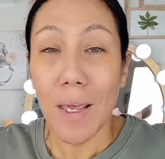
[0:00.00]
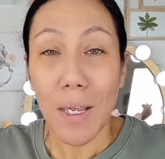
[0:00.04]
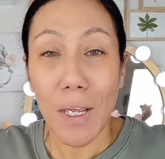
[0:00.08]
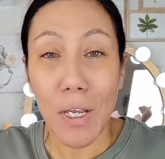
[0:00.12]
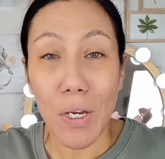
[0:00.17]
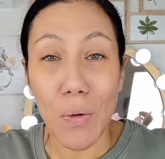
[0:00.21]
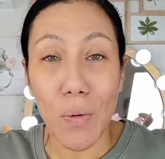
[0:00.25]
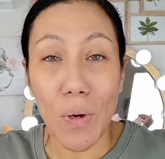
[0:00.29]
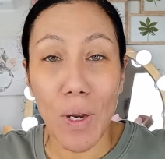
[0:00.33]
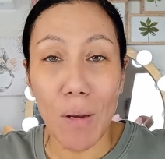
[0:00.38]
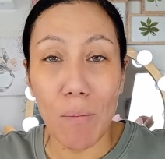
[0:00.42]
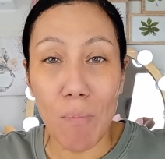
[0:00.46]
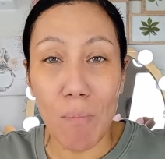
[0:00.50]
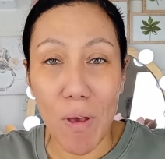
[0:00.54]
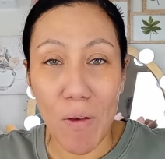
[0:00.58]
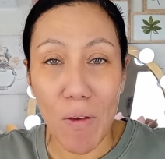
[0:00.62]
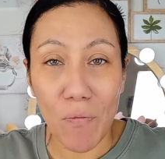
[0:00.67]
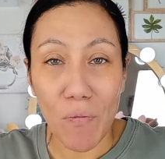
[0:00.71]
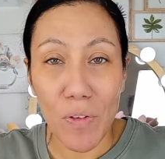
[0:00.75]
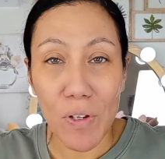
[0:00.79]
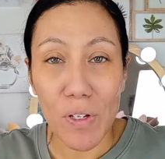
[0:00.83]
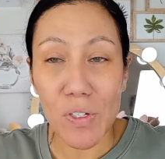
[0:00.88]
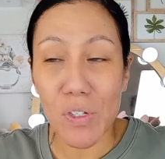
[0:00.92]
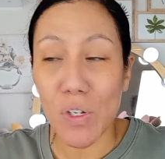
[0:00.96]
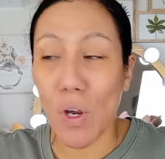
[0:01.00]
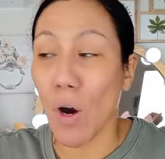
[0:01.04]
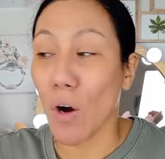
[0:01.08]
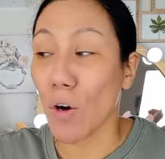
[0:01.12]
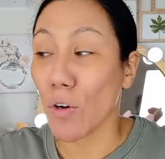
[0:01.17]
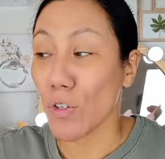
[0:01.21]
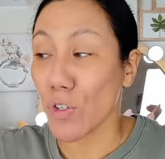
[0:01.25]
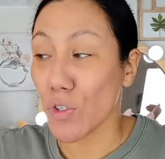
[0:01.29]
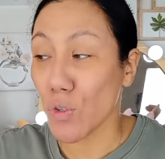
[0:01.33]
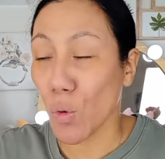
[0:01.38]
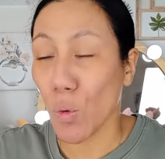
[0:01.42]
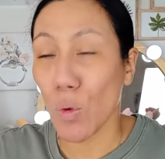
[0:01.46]
Here in Memphis, our
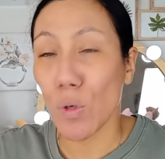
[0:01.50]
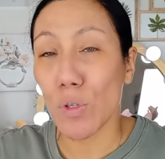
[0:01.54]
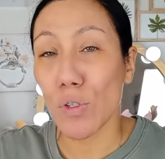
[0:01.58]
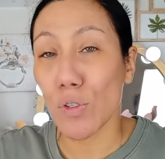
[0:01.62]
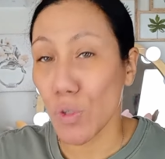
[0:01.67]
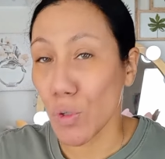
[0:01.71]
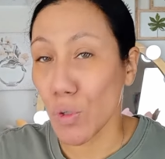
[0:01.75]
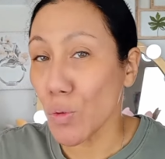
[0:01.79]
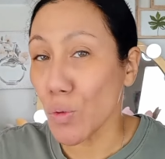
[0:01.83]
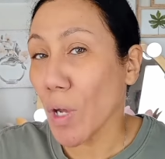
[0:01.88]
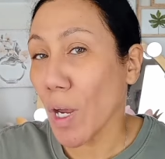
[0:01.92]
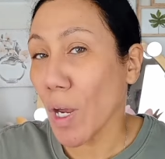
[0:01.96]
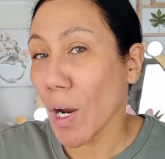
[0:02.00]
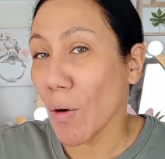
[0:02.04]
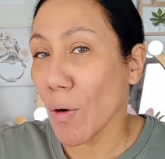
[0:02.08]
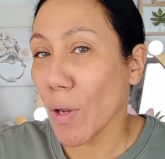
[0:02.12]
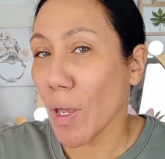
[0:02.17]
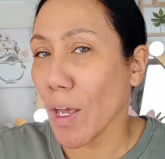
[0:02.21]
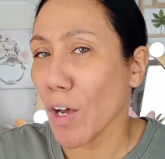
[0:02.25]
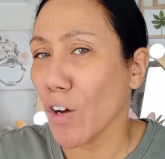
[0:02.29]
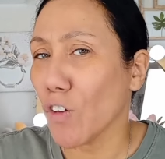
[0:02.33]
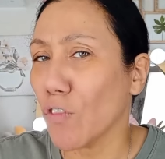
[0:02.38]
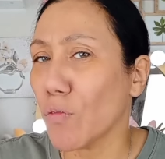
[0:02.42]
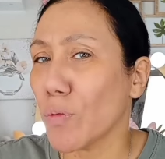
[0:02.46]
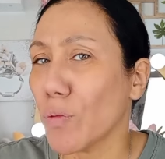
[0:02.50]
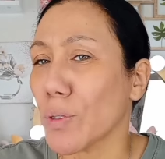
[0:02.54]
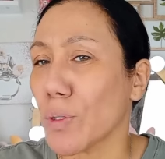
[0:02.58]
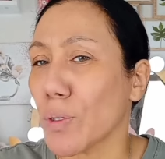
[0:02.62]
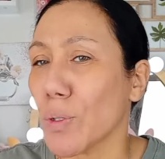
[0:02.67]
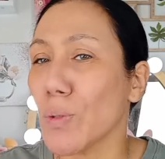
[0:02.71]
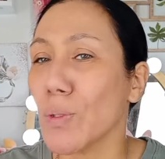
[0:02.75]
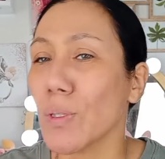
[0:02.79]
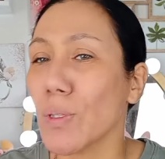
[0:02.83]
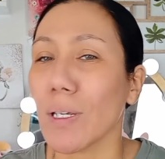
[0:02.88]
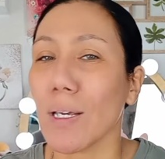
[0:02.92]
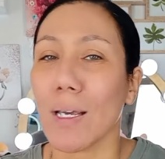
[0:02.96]
stores do carry e.l.f., but
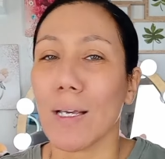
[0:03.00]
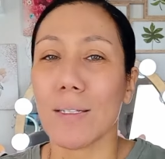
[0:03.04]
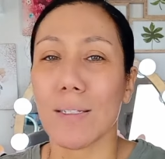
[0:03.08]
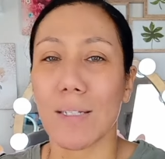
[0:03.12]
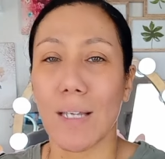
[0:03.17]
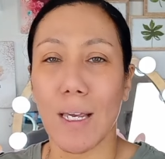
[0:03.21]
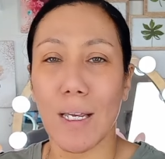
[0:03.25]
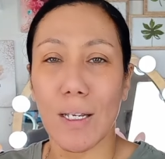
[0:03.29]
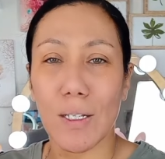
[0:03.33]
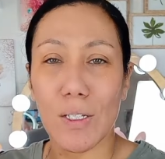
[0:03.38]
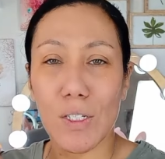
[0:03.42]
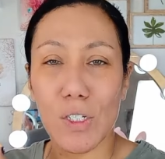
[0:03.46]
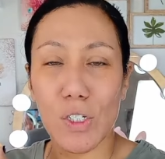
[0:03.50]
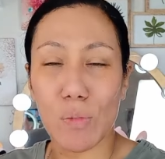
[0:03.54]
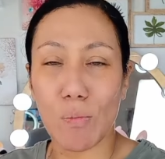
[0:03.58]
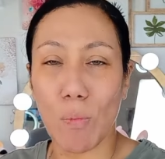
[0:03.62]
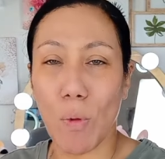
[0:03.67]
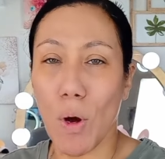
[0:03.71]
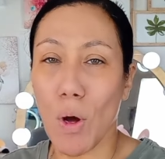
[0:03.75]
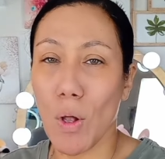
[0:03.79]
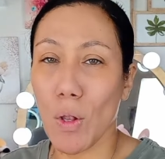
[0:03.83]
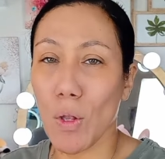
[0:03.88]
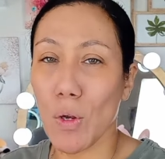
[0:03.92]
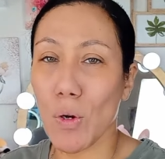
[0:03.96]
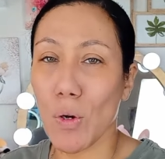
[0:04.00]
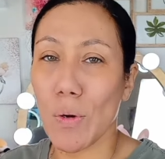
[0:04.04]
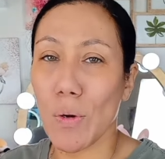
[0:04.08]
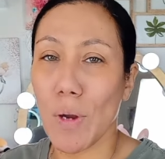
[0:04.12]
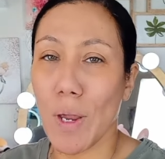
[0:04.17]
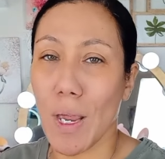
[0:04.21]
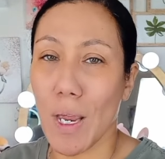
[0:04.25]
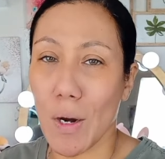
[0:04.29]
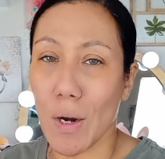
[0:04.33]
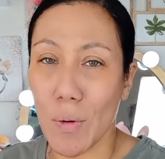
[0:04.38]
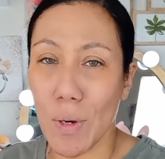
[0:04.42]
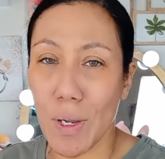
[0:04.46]
usually it's a smaller
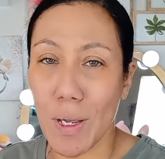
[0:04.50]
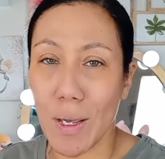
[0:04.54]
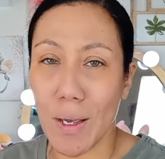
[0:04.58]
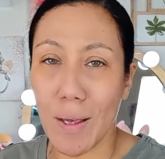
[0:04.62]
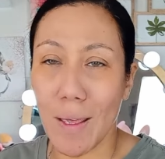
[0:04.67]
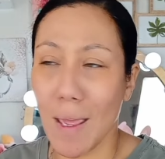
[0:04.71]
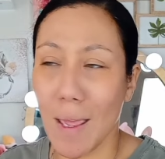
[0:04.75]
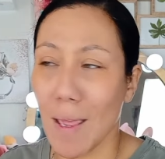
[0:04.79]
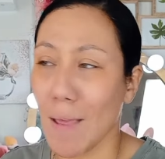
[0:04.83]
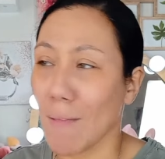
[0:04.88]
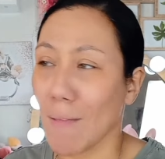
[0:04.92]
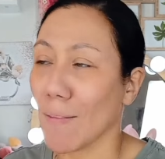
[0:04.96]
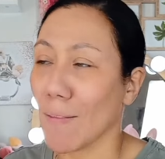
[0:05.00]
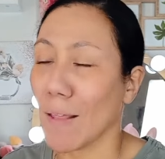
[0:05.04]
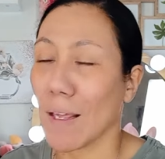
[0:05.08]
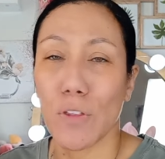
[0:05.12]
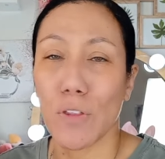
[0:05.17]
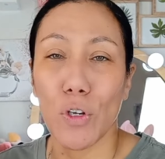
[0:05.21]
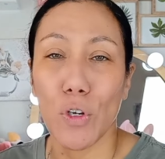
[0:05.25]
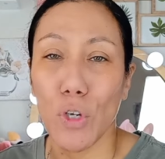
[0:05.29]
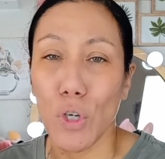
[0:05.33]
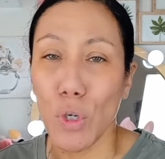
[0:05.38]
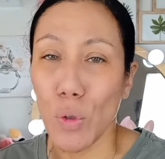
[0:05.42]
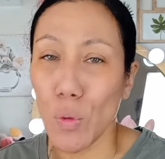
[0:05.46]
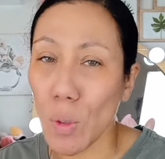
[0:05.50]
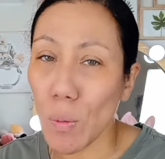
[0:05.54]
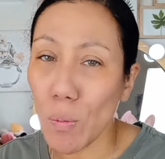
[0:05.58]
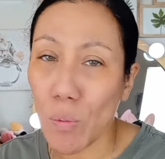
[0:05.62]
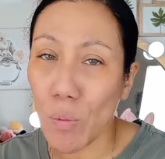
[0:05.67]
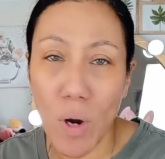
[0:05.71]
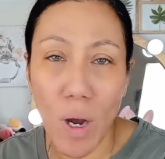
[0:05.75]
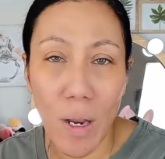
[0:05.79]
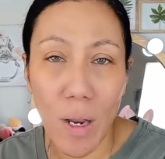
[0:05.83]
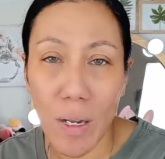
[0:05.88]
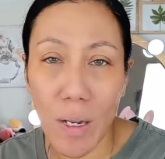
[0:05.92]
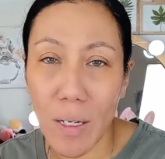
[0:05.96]
area and like the newer
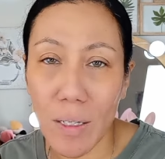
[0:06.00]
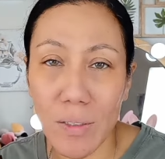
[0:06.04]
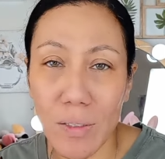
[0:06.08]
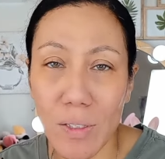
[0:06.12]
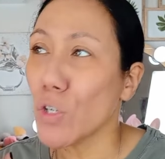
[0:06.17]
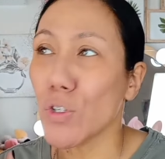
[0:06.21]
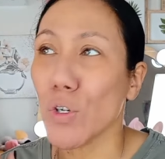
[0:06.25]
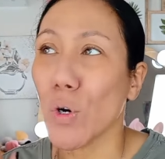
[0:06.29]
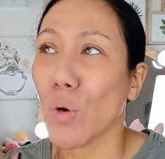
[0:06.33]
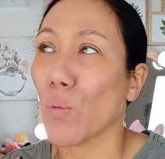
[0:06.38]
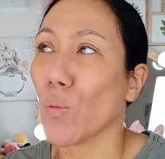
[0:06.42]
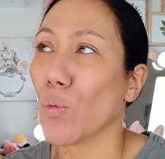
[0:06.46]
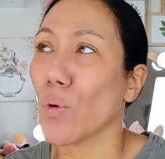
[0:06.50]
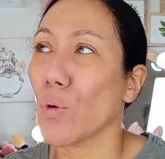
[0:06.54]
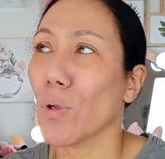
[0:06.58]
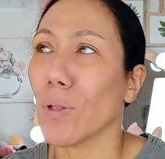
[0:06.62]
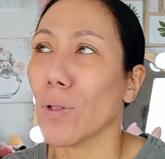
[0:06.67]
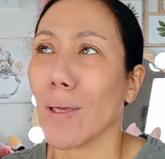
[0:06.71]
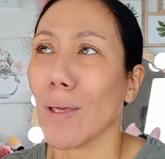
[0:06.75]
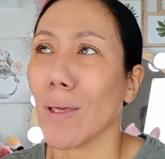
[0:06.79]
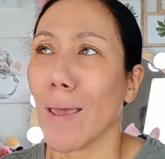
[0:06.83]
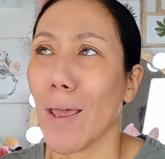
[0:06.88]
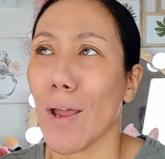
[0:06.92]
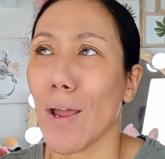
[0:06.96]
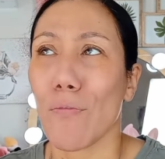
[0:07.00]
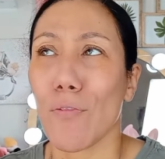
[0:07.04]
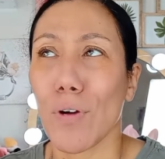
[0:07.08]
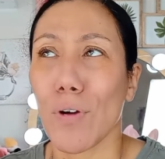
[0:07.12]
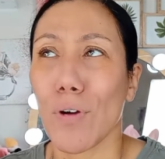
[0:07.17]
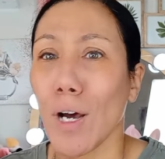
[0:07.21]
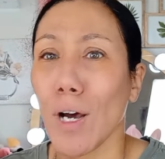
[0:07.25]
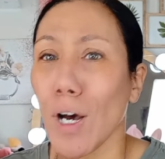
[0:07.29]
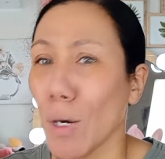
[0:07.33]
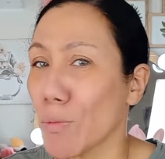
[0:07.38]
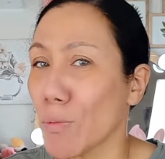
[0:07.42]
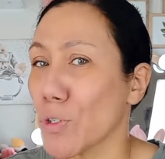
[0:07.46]
products don't really ever
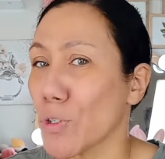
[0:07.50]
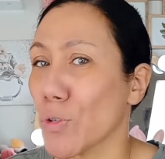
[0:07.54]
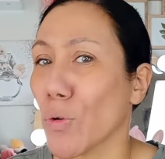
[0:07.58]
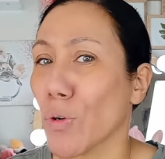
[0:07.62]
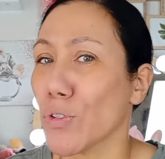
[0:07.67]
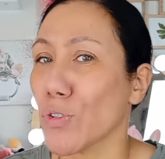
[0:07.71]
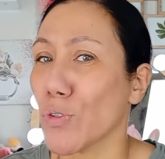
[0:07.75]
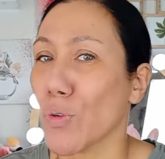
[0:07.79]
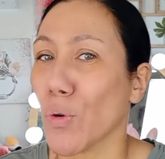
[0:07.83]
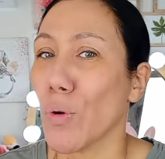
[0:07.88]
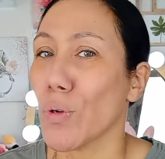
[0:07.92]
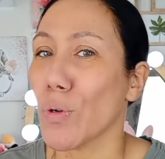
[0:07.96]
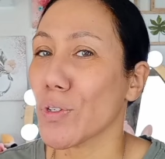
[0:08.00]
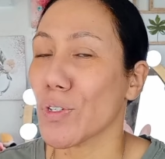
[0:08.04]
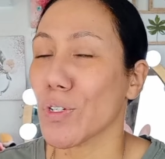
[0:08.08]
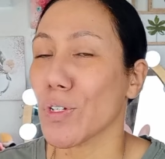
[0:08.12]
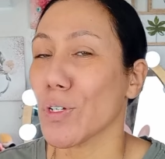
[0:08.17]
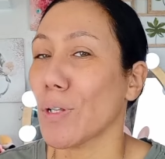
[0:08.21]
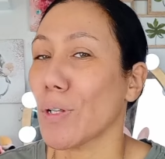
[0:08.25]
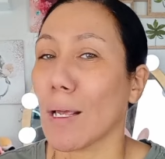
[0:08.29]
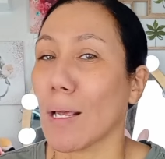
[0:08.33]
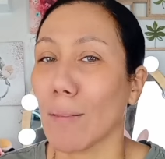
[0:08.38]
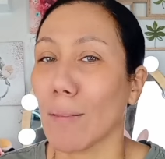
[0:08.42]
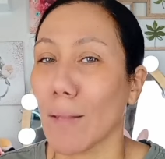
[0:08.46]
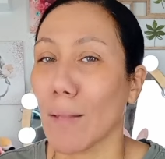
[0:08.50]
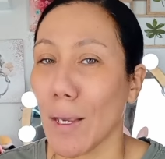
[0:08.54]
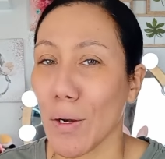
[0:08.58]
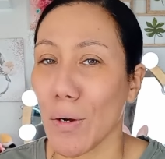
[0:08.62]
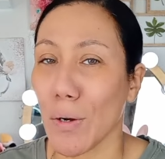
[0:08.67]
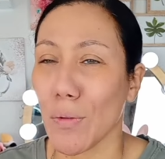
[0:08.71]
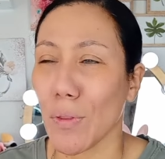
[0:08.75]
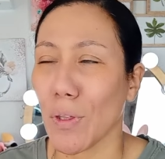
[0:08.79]
come to our stores until like later.